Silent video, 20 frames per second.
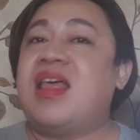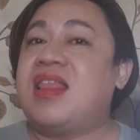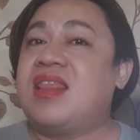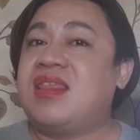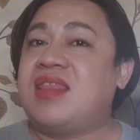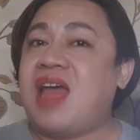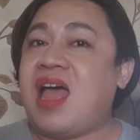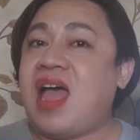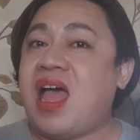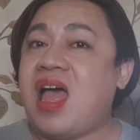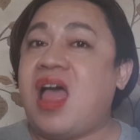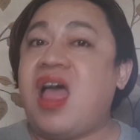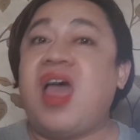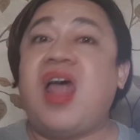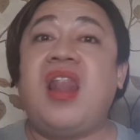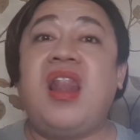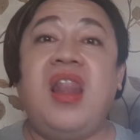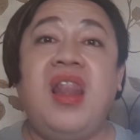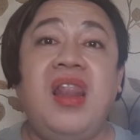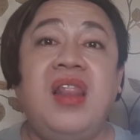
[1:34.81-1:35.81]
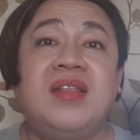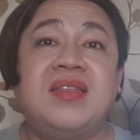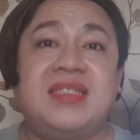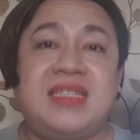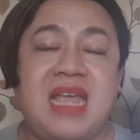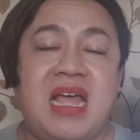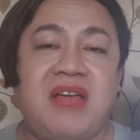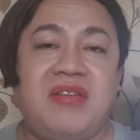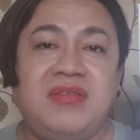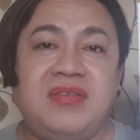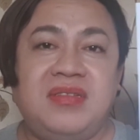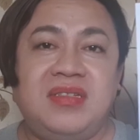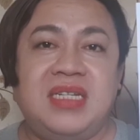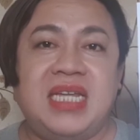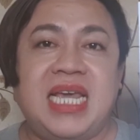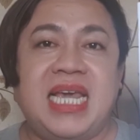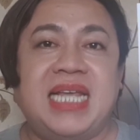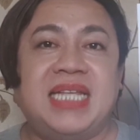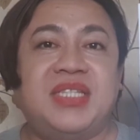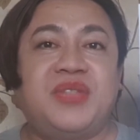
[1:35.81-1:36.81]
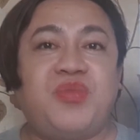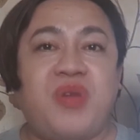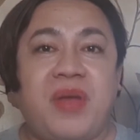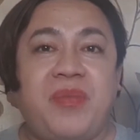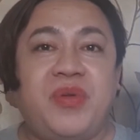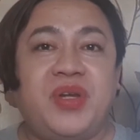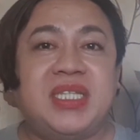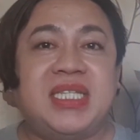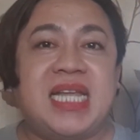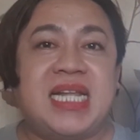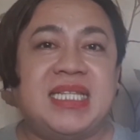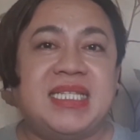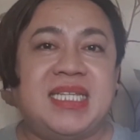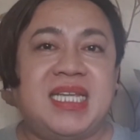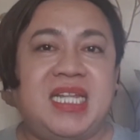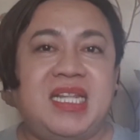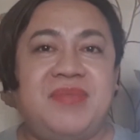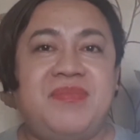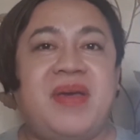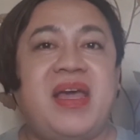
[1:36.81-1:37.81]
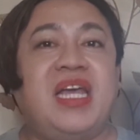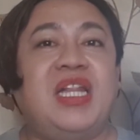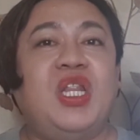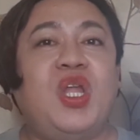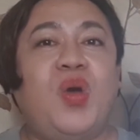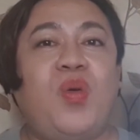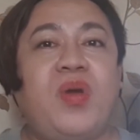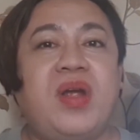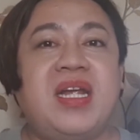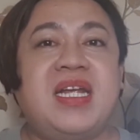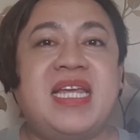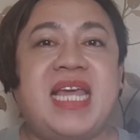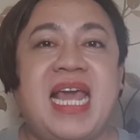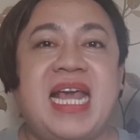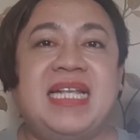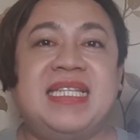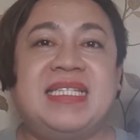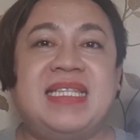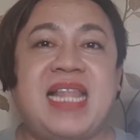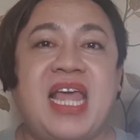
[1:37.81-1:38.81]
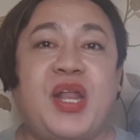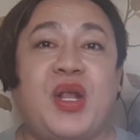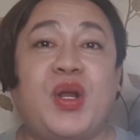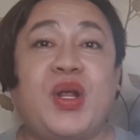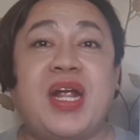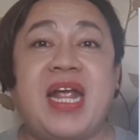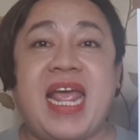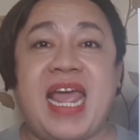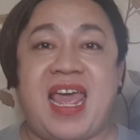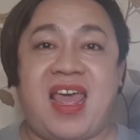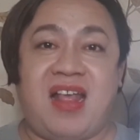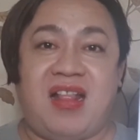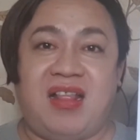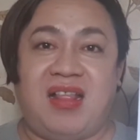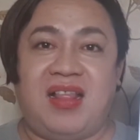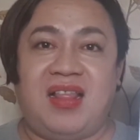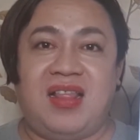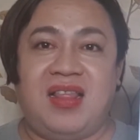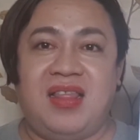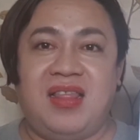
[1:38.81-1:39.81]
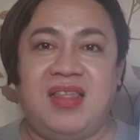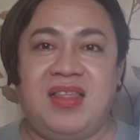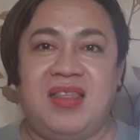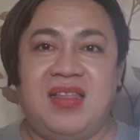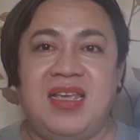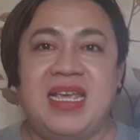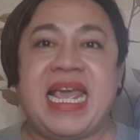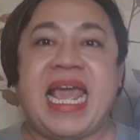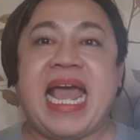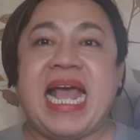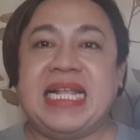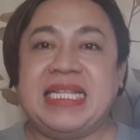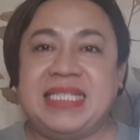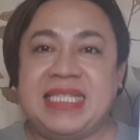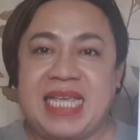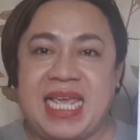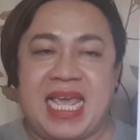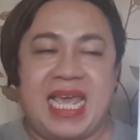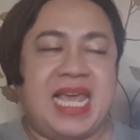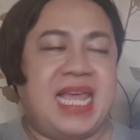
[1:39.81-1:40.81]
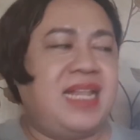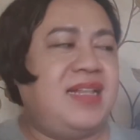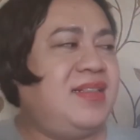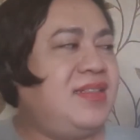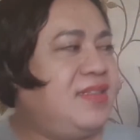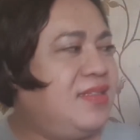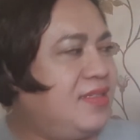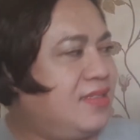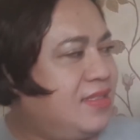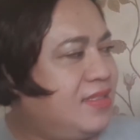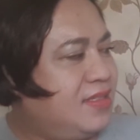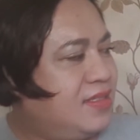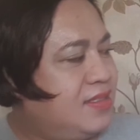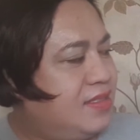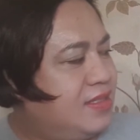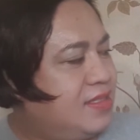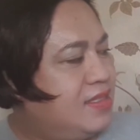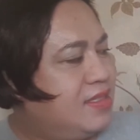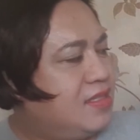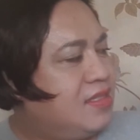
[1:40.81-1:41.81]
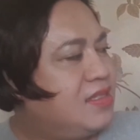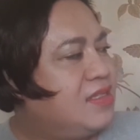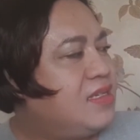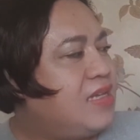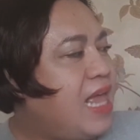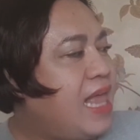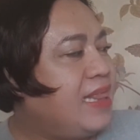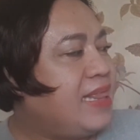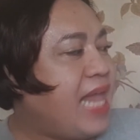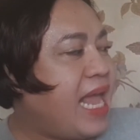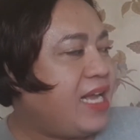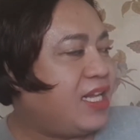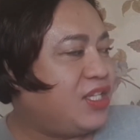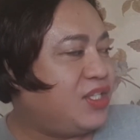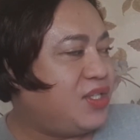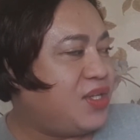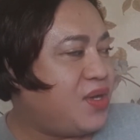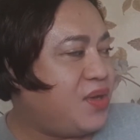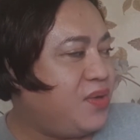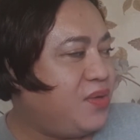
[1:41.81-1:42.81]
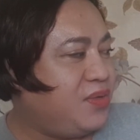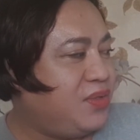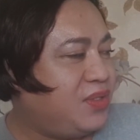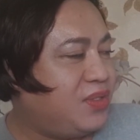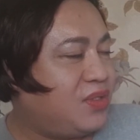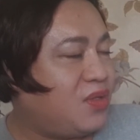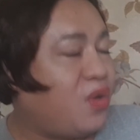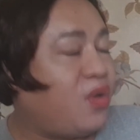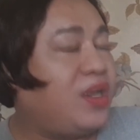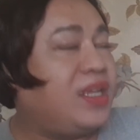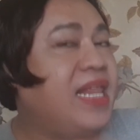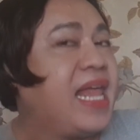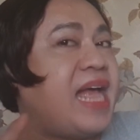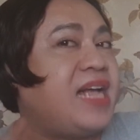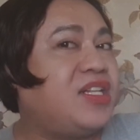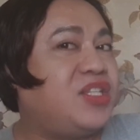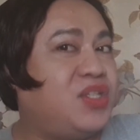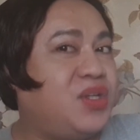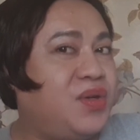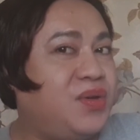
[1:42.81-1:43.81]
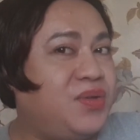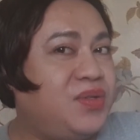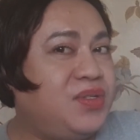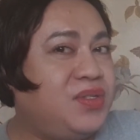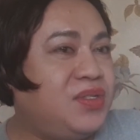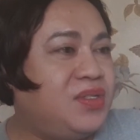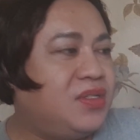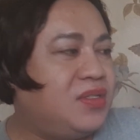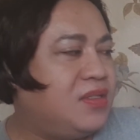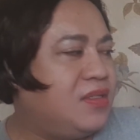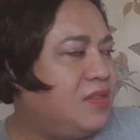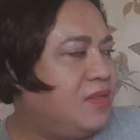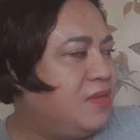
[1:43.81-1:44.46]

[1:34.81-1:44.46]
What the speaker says: The L sound is represented by lowercase letter l, as in lactose or lactose,